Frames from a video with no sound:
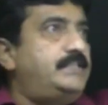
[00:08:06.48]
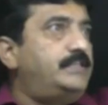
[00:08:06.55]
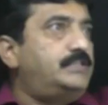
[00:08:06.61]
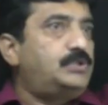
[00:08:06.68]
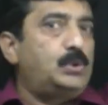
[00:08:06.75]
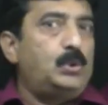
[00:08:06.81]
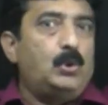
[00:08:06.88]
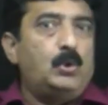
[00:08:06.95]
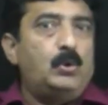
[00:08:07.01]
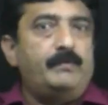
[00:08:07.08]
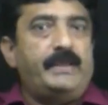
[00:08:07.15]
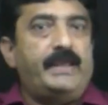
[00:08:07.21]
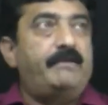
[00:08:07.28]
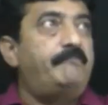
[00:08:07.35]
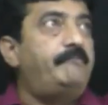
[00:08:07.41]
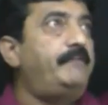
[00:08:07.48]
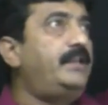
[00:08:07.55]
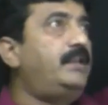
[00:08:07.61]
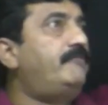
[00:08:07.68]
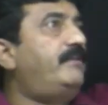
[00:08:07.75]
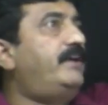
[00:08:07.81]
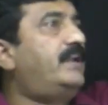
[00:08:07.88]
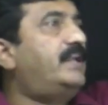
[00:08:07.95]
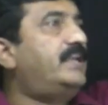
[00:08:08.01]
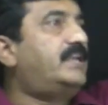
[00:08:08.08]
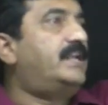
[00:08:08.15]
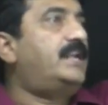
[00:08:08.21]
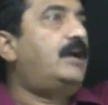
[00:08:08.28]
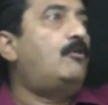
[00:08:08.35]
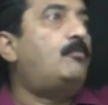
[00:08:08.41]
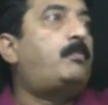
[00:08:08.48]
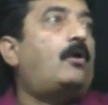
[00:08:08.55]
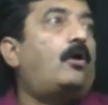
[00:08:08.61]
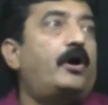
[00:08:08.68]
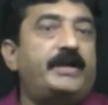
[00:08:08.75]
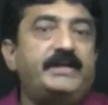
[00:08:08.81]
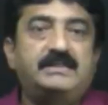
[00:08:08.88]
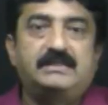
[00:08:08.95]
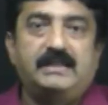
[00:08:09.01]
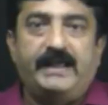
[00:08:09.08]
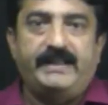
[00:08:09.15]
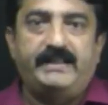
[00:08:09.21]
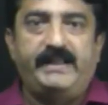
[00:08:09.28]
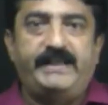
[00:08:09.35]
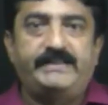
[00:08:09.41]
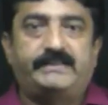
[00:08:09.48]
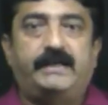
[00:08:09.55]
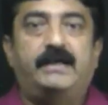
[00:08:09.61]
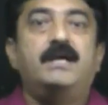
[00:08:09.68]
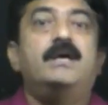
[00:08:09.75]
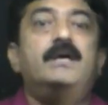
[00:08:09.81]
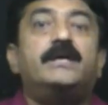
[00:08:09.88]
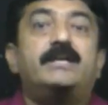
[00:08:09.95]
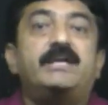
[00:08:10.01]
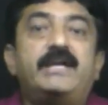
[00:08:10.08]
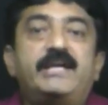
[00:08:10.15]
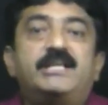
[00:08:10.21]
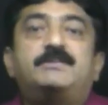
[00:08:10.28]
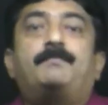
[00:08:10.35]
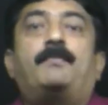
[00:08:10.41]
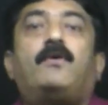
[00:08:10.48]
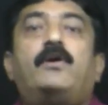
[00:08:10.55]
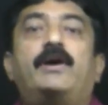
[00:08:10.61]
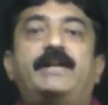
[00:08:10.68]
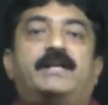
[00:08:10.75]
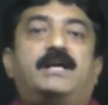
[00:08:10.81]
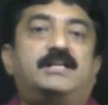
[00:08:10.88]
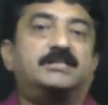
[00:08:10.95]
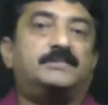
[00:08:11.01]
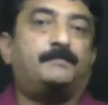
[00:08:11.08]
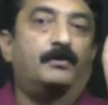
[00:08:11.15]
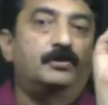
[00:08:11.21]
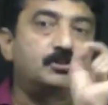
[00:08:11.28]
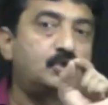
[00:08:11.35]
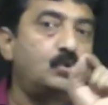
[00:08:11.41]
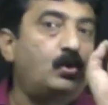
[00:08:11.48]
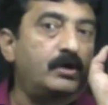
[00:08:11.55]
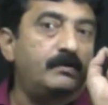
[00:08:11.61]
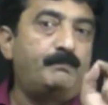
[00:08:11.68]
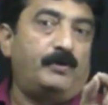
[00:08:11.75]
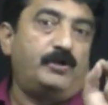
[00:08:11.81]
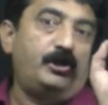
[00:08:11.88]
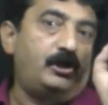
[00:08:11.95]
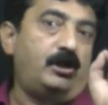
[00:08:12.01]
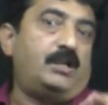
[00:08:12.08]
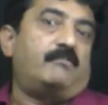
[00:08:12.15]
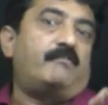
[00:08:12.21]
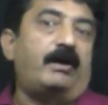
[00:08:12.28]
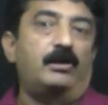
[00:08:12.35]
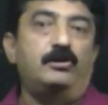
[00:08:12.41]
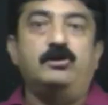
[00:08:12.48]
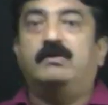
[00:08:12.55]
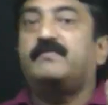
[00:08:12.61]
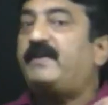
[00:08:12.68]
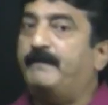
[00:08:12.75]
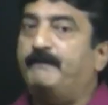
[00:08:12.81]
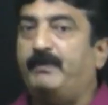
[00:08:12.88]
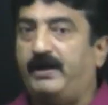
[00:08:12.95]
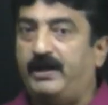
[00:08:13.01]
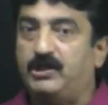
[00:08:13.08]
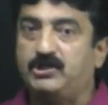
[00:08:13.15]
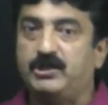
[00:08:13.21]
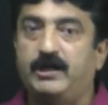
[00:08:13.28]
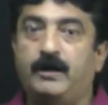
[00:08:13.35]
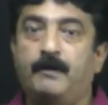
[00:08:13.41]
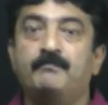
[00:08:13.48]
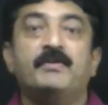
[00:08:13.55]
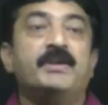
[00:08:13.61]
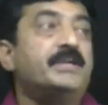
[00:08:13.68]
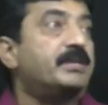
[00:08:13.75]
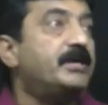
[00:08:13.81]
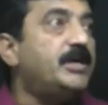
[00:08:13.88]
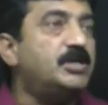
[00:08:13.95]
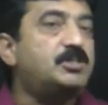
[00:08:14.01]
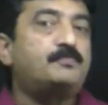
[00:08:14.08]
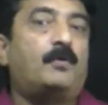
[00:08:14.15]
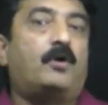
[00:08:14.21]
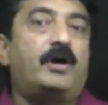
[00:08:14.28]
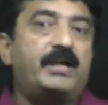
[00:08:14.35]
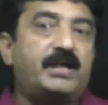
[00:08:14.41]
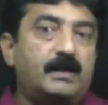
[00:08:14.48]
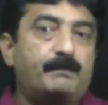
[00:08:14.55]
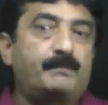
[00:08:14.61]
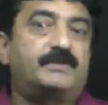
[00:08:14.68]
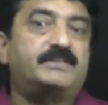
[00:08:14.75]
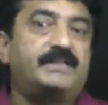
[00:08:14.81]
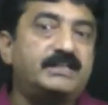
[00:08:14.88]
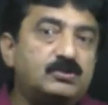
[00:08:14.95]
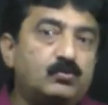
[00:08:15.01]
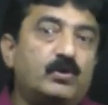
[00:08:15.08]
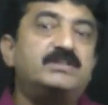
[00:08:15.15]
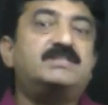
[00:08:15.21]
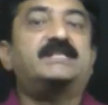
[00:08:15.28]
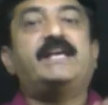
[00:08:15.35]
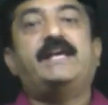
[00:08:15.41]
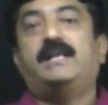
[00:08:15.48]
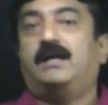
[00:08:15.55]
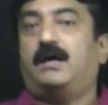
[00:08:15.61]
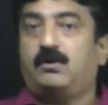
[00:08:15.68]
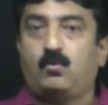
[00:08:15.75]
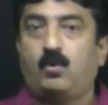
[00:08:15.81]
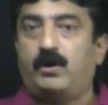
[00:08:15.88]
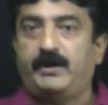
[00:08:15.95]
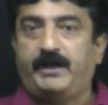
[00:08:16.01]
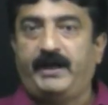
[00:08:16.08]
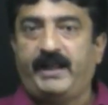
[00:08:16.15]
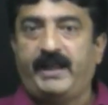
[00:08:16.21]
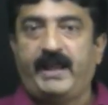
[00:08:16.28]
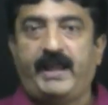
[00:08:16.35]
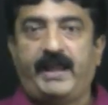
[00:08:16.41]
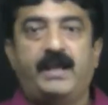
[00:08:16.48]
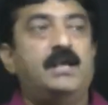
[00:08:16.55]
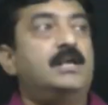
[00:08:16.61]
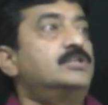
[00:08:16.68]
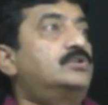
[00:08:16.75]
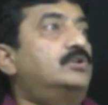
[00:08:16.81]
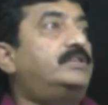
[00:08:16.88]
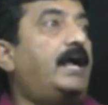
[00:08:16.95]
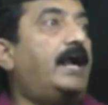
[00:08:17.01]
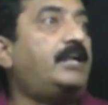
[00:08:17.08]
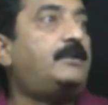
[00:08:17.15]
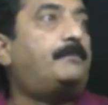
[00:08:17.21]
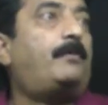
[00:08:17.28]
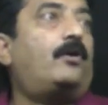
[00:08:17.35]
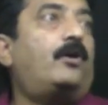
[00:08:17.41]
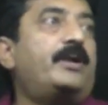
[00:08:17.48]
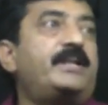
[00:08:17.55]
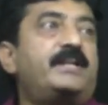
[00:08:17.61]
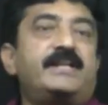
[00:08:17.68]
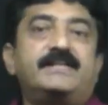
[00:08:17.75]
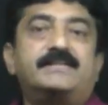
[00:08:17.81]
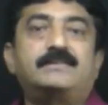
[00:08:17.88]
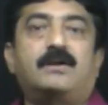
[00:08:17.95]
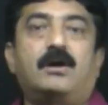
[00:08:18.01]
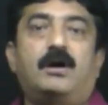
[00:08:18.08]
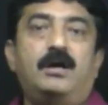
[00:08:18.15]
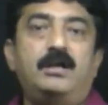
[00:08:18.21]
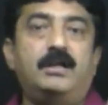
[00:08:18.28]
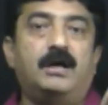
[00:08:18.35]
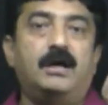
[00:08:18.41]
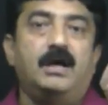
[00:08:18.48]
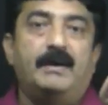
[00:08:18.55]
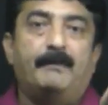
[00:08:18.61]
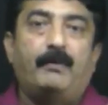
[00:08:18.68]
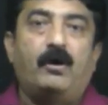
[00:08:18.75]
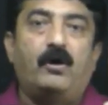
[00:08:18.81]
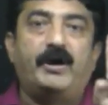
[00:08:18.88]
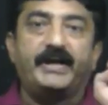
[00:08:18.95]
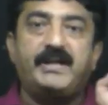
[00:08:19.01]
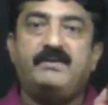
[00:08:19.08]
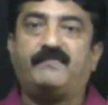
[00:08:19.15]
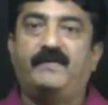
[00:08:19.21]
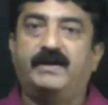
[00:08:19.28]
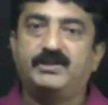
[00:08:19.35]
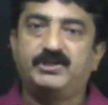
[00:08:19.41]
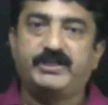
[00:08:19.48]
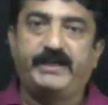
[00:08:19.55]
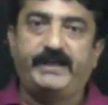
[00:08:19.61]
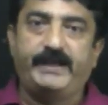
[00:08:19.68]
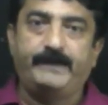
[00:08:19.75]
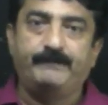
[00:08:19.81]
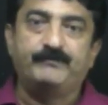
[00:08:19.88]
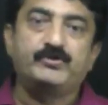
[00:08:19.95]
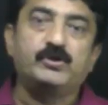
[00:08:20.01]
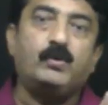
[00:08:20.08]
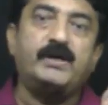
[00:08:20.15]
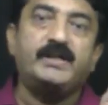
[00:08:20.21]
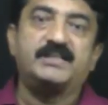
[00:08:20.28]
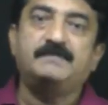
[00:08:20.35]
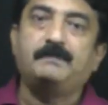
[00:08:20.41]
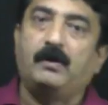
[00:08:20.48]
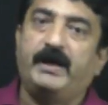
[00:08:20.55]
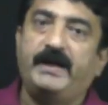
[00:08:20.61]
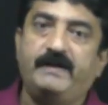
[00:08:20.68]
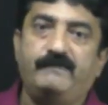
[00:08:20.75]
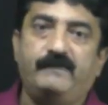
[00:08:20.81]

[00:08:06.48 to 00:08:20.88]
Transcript: this room everywhere I can have points like this. Each point corresponds to one particular value of temperature. Each point represents one scalar quantity. So that point is called point function. So what is point